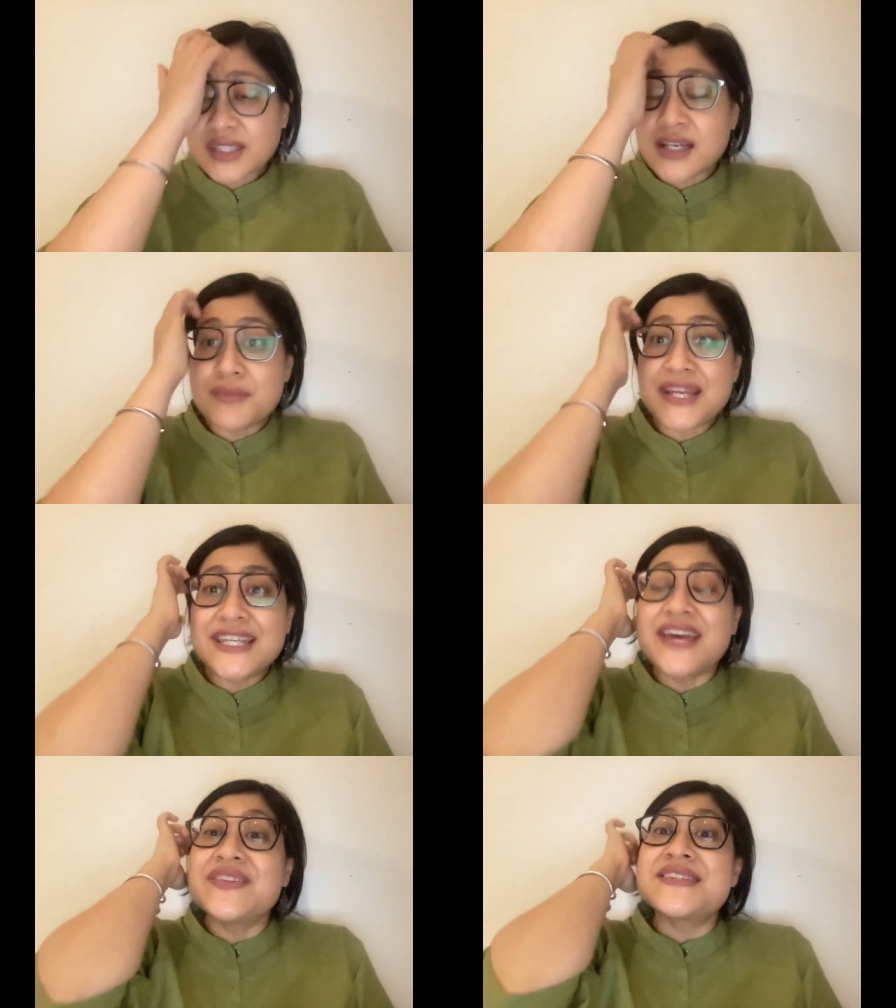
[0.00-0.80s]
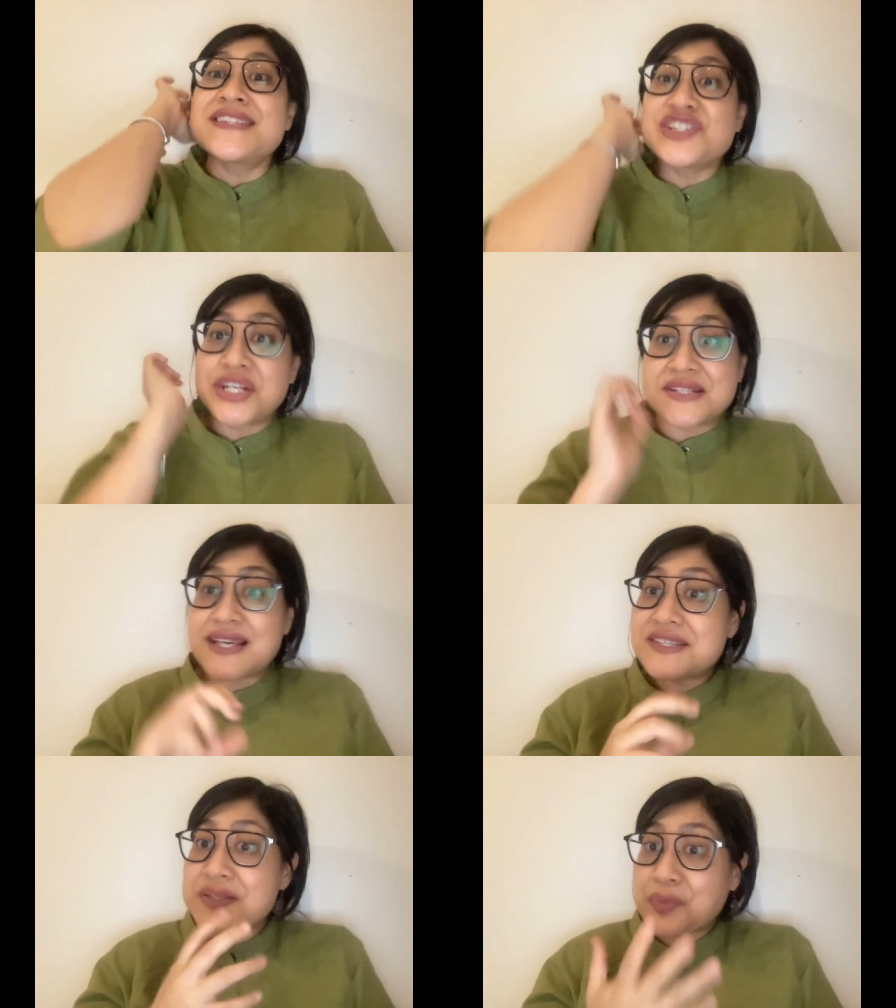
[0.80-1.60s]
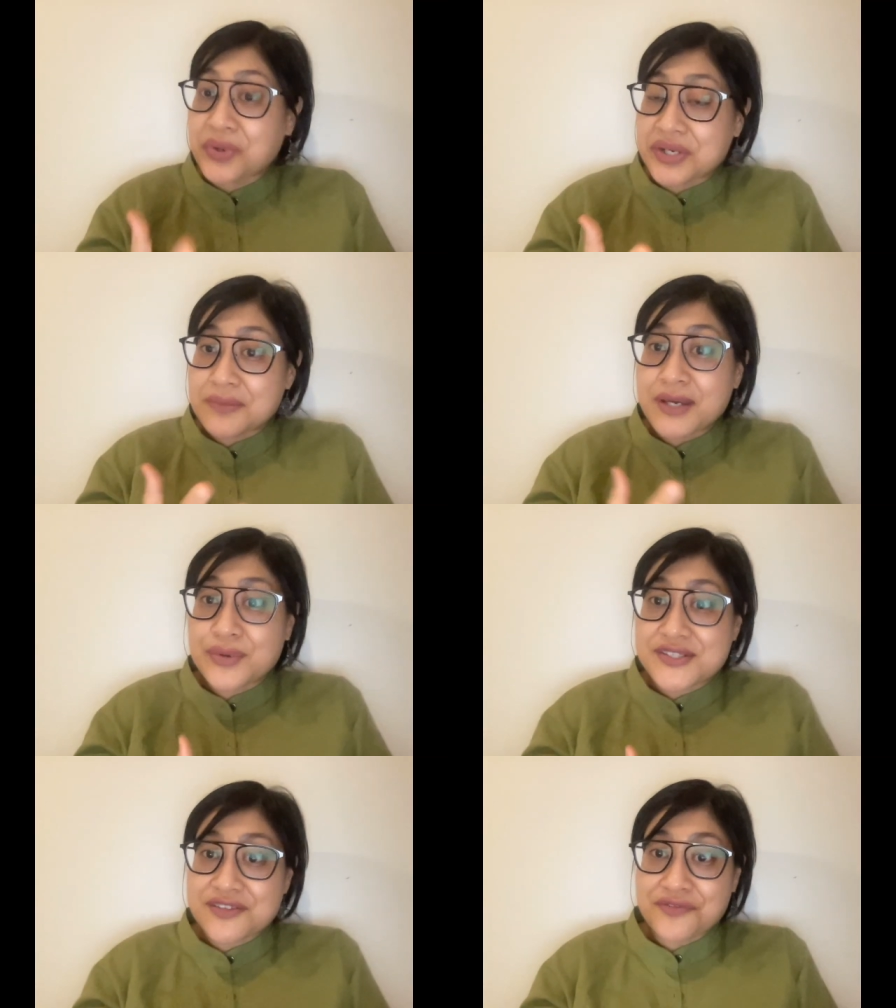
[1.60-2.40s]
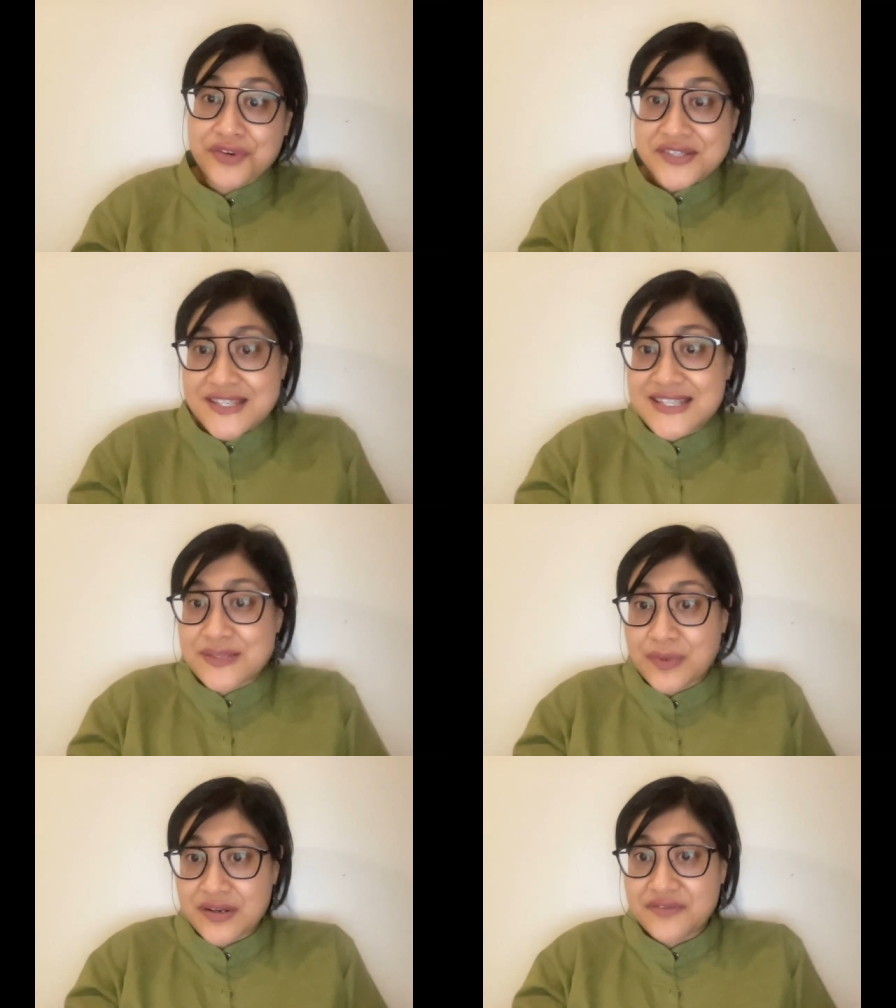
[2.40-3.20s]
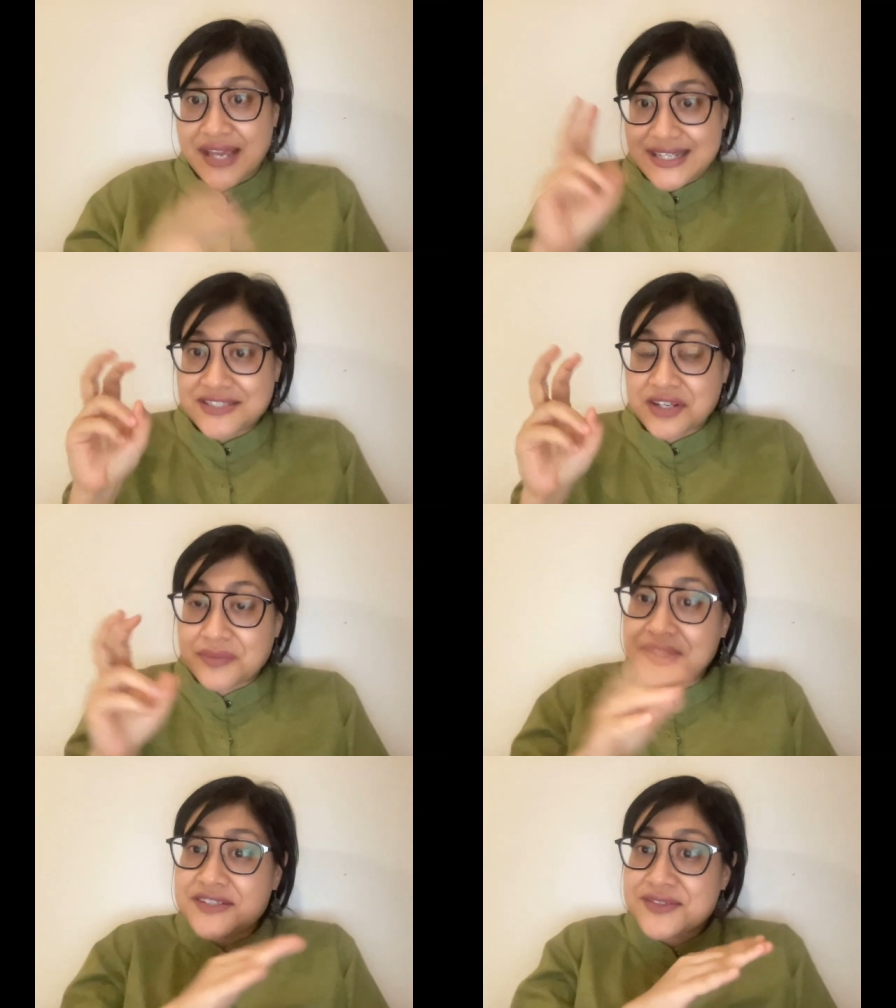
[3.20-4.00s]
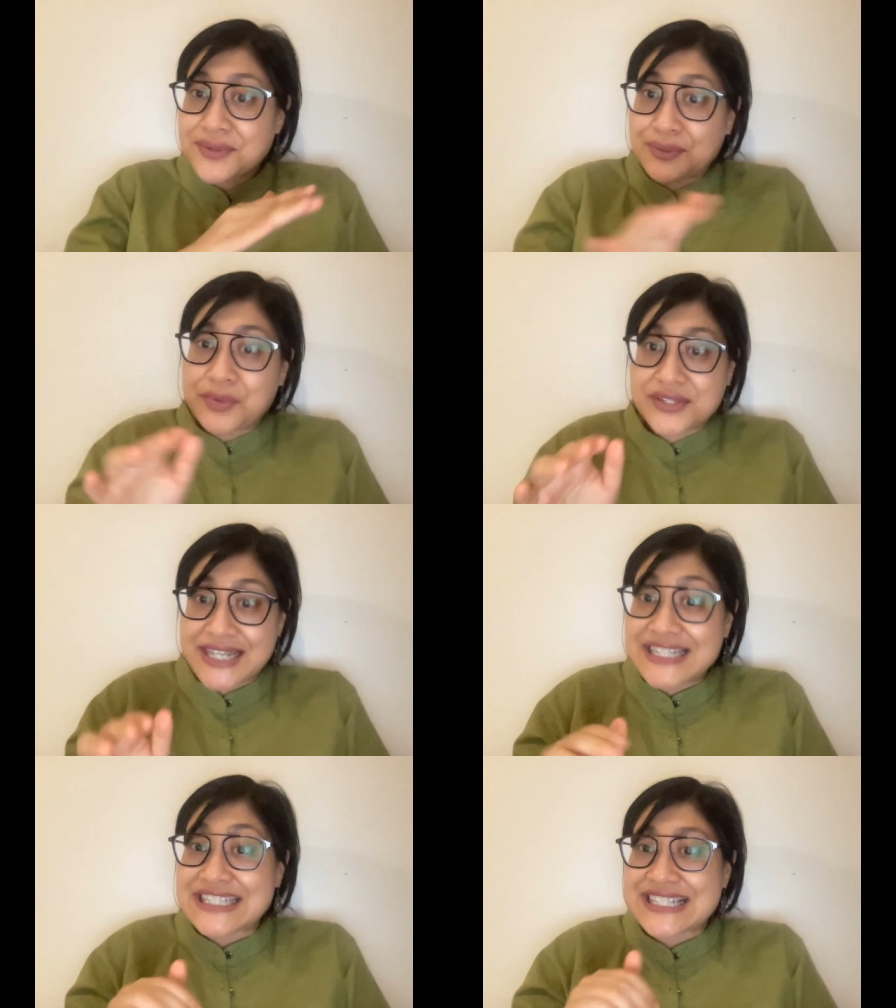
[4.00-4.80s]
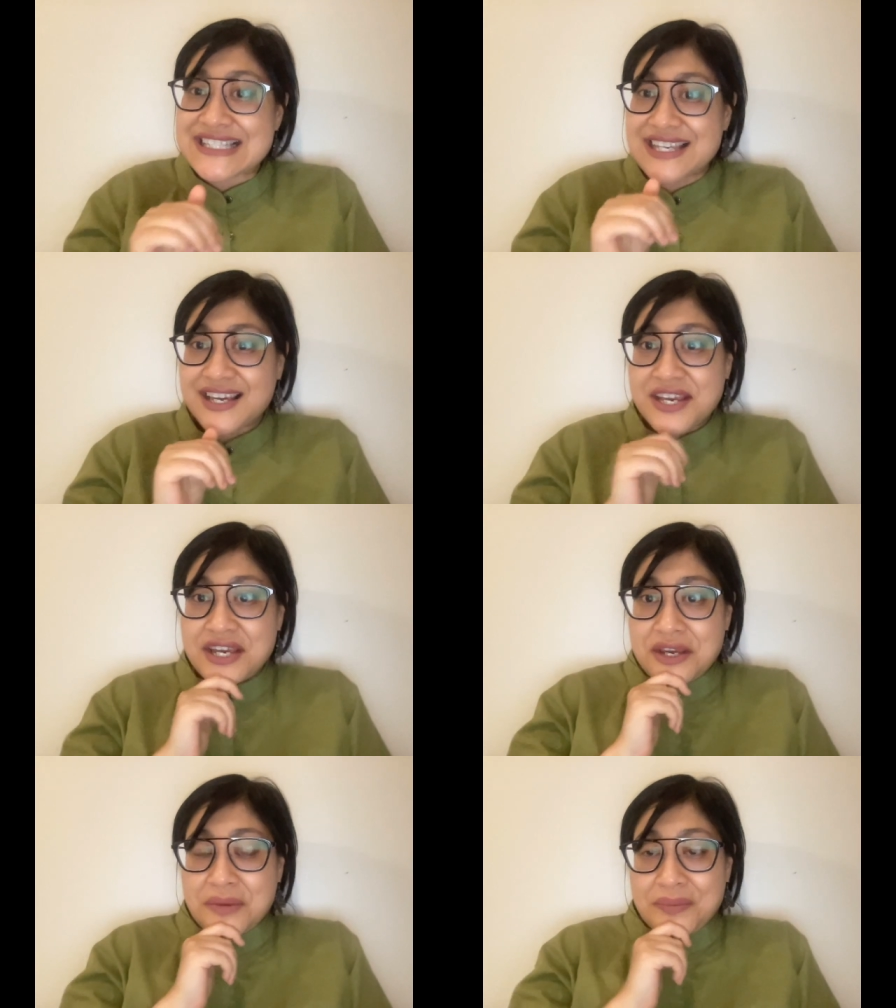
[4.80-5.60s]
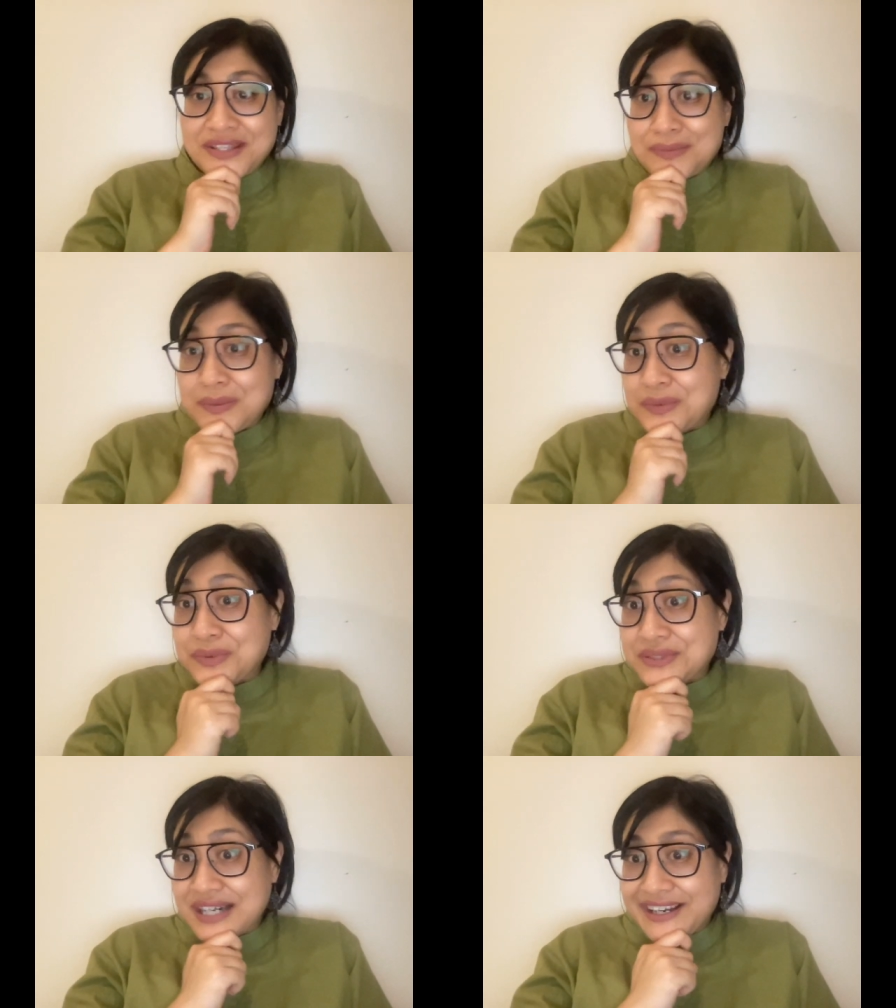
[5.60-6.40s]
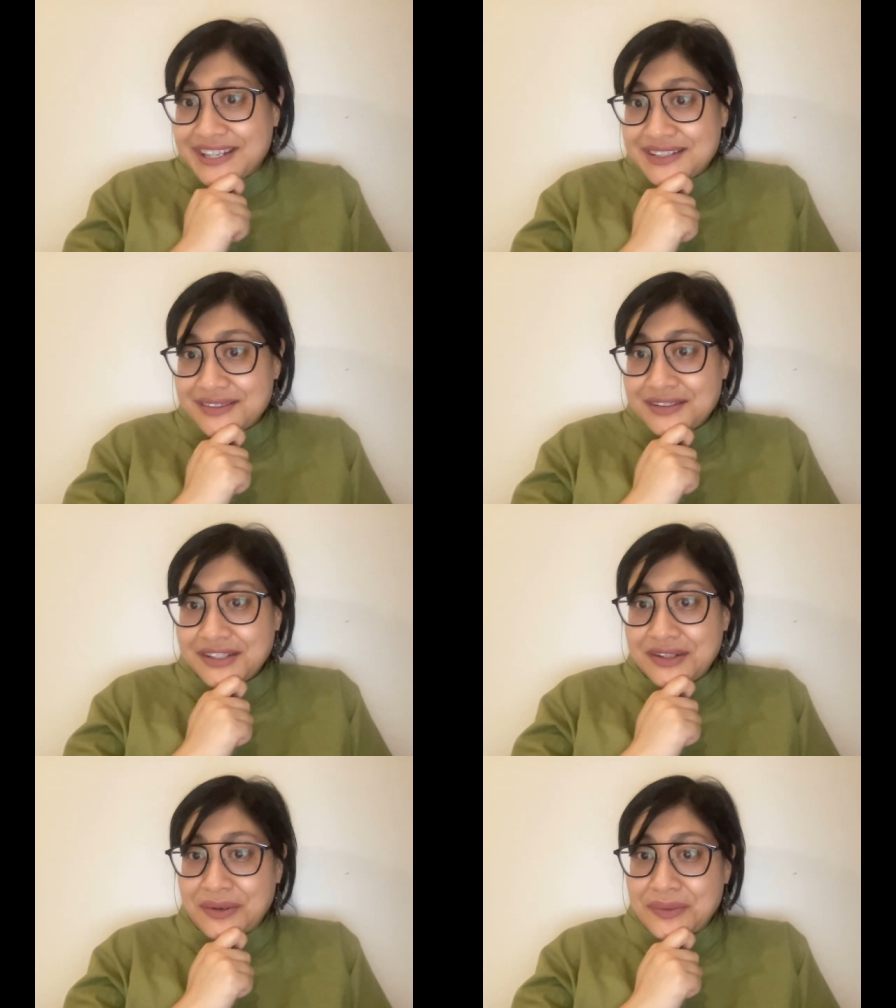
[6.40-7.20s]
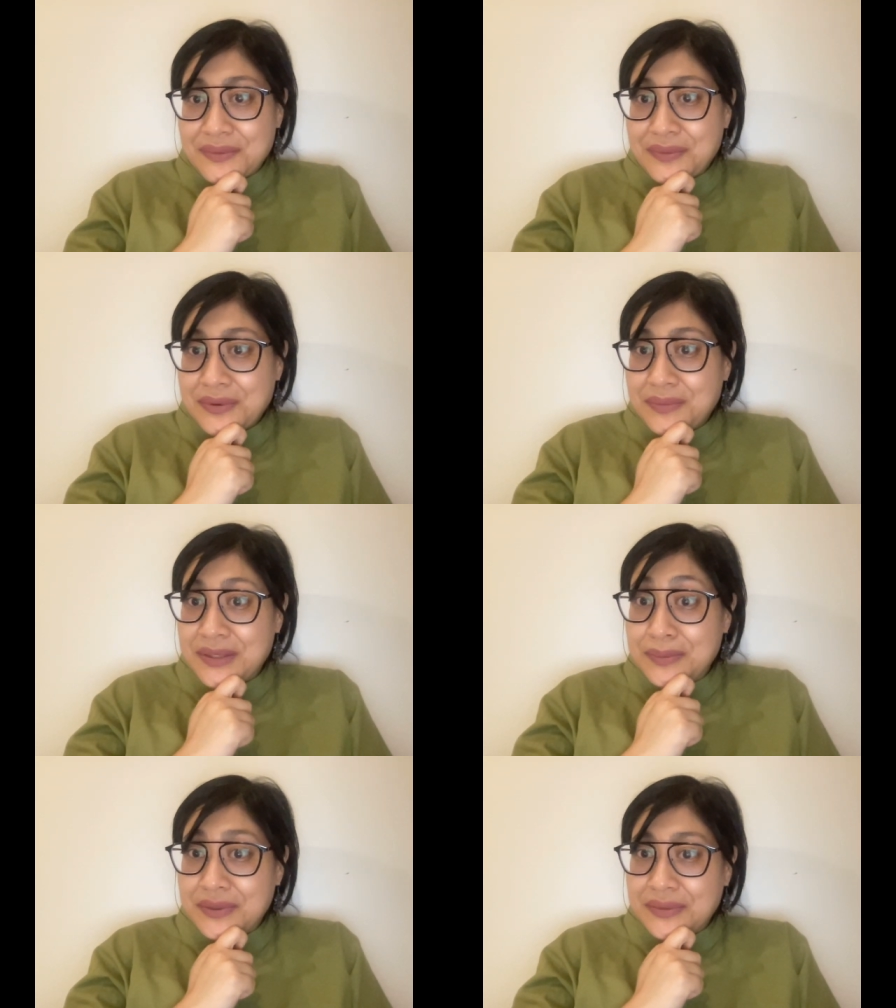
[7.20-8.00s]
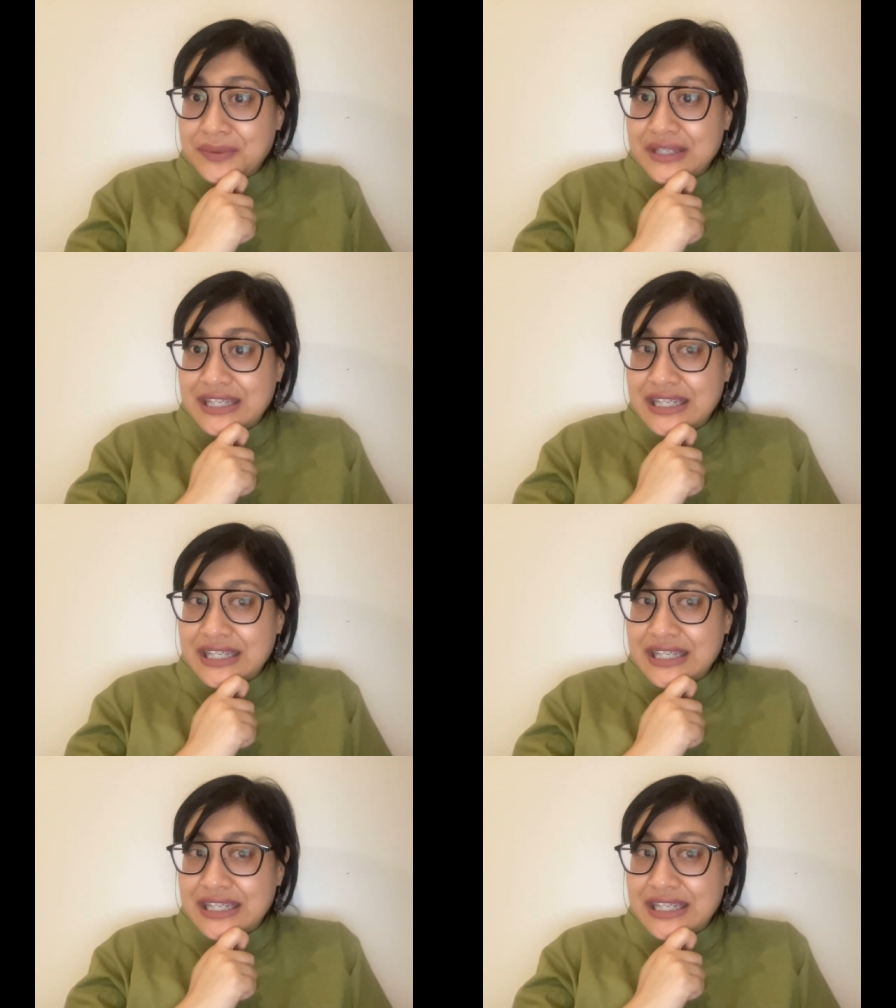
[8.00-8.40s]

Um, and again, this is a genocide supported by Western forces as part of anti communist Cold War tactics. But the people who died, you know, were people.